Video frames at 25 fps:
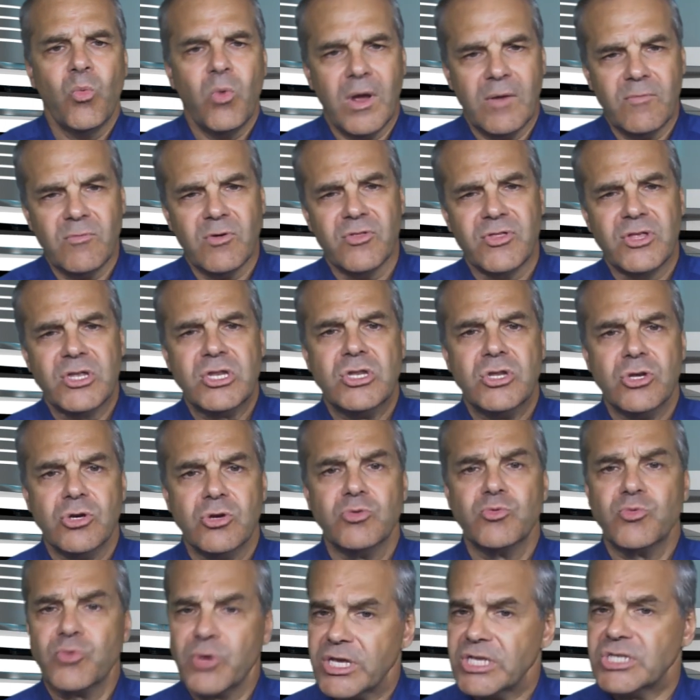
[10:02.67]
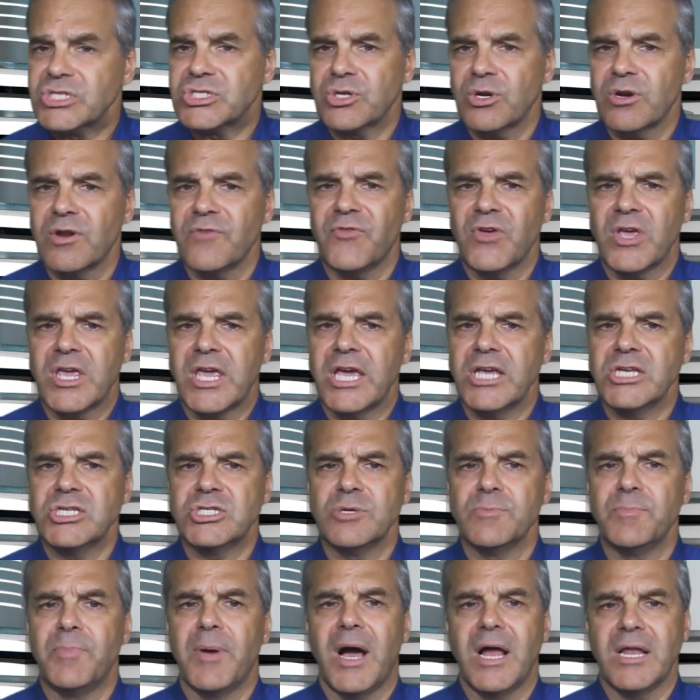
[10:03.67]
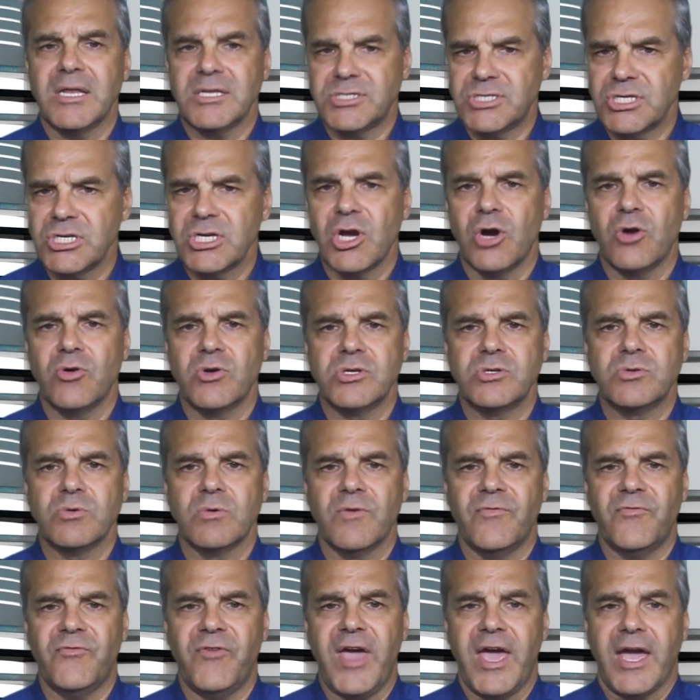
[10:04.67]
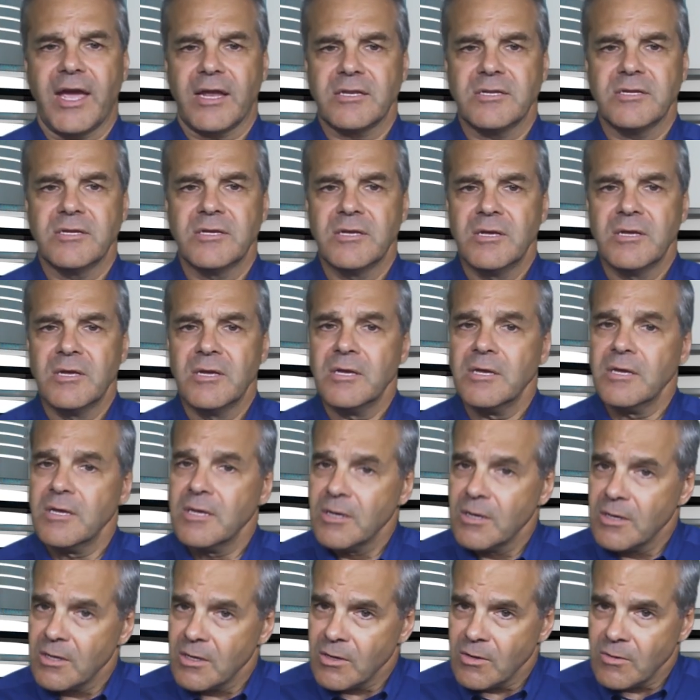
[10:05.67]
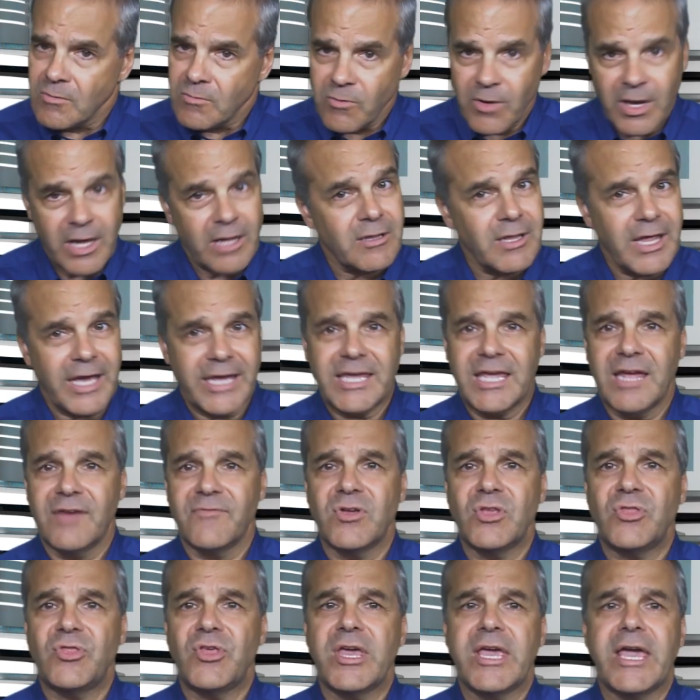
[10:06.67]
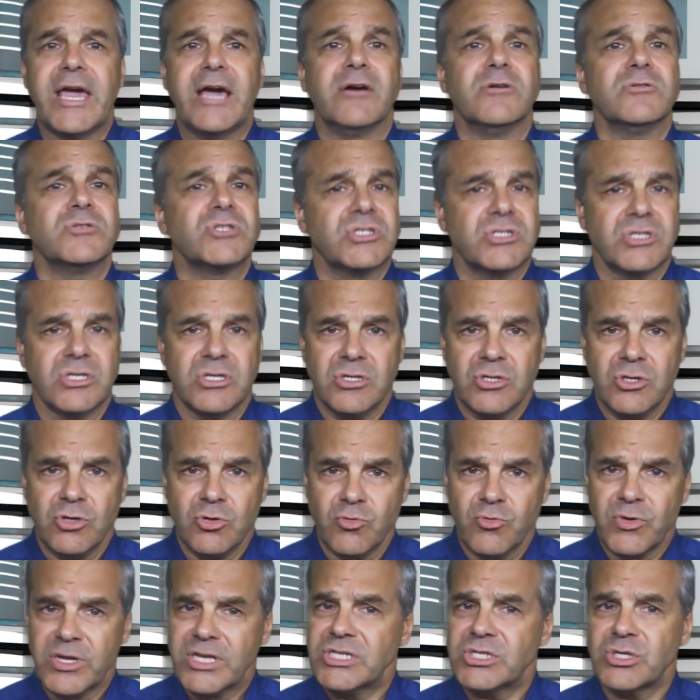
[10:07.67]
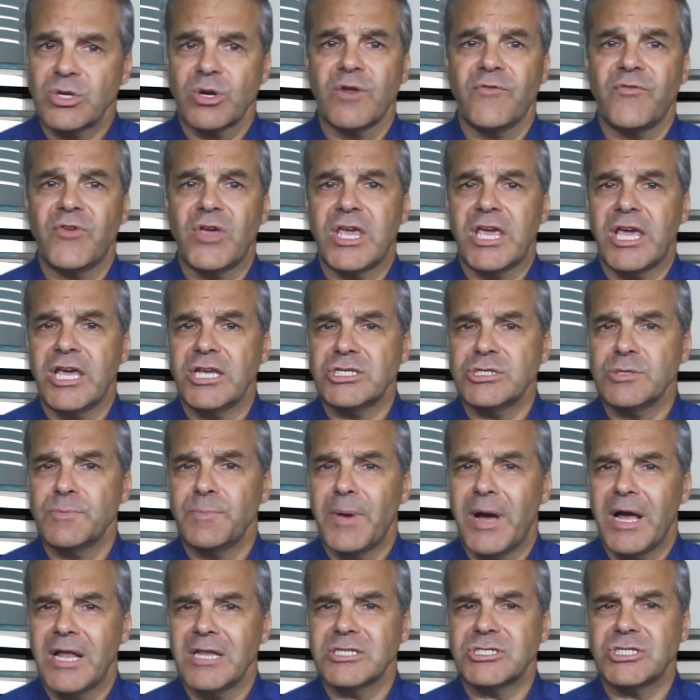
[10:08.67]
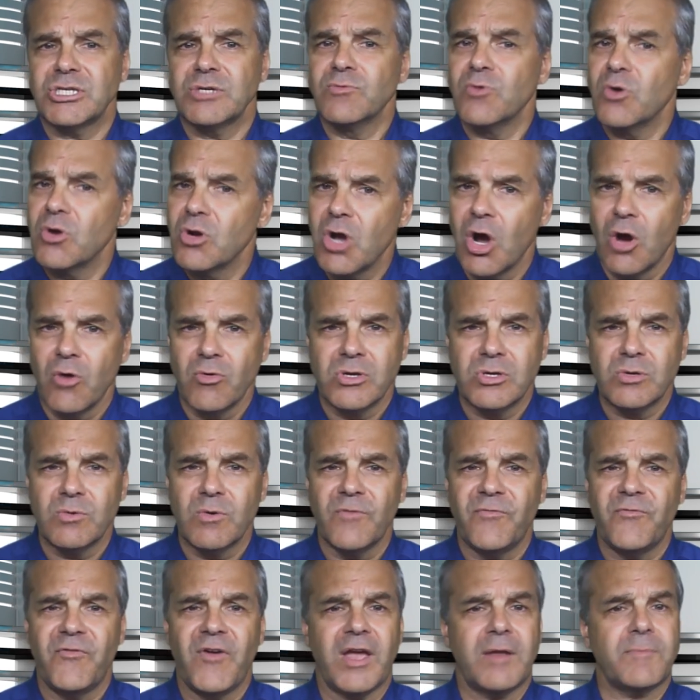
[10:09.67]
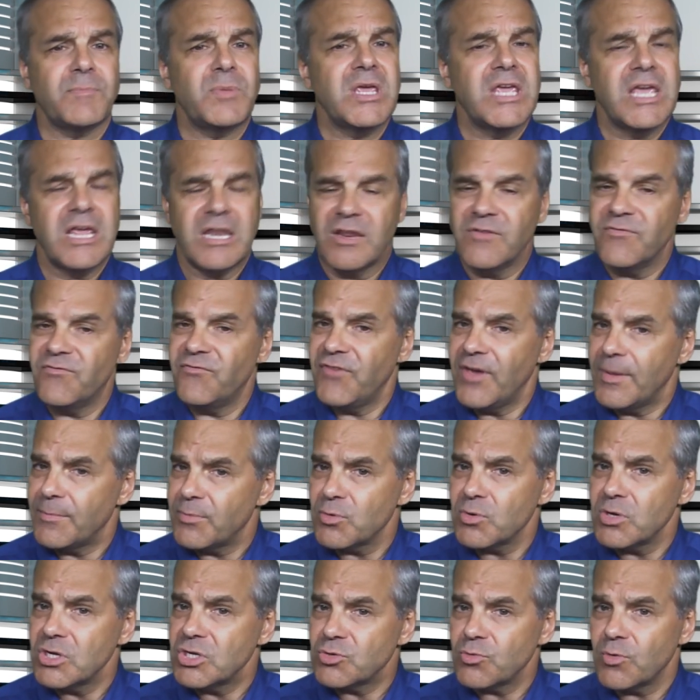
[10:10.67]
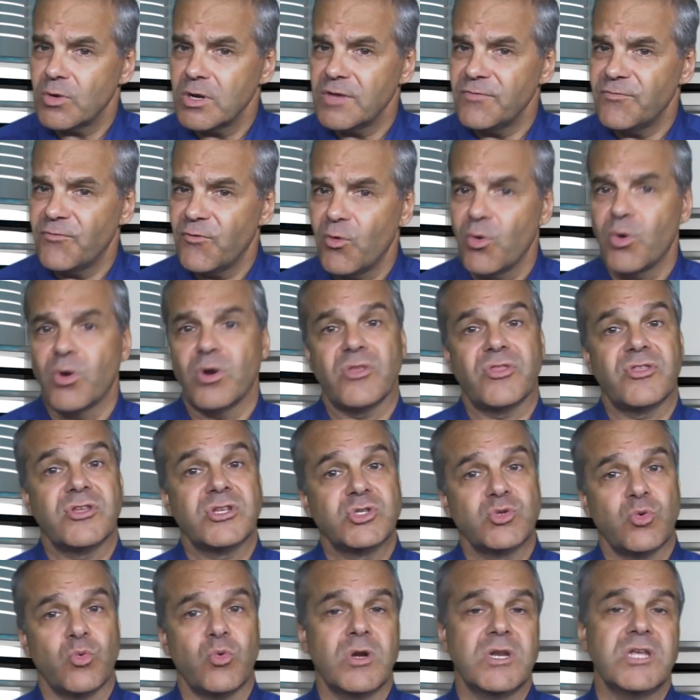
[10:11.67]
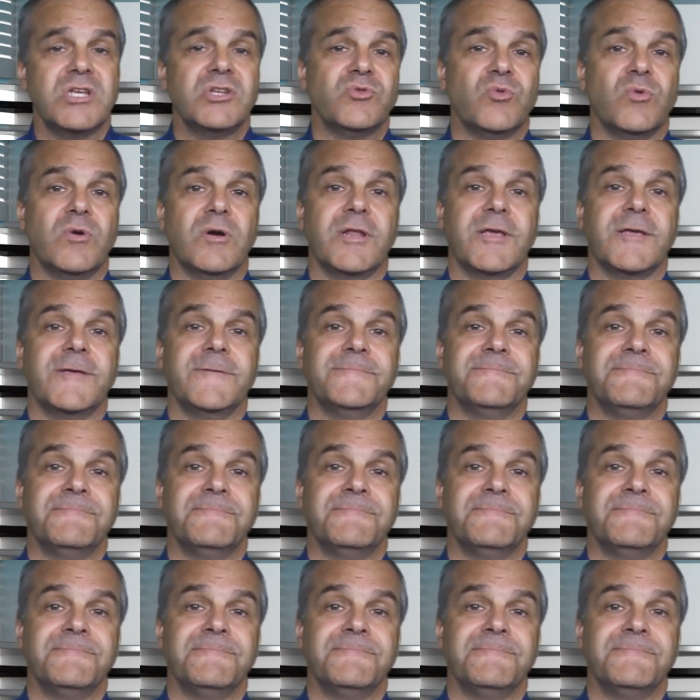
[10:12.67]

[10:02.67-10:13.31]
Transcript: When will the new recertification policy go into effect? Well, like everything else, the new recertification policy will go into effect beginning February 24th, 2020.